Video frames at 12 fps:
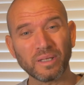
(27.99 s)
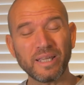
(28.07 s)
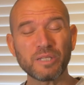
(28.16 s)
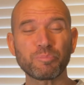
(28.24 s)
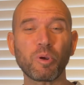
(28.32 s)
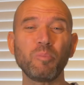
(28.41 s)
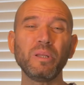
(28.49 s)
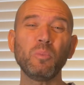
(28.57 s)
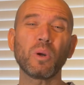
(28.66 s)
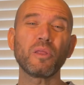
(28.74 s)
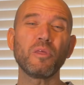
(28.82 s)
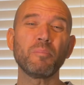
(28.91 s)
is probably
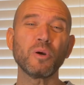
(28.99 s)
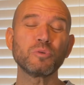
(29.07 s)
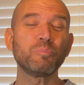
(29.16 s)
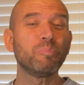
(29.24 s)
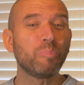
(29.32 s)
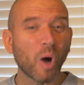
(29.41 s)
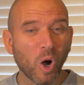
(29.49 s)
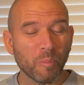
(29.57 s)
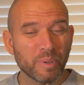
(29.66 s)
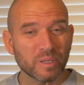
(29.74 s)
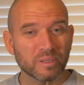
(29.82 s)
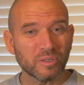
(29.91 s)
one of the most
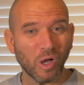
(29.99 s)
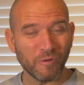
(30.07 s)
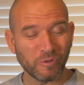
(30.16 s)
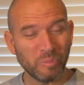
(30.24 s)
popular dive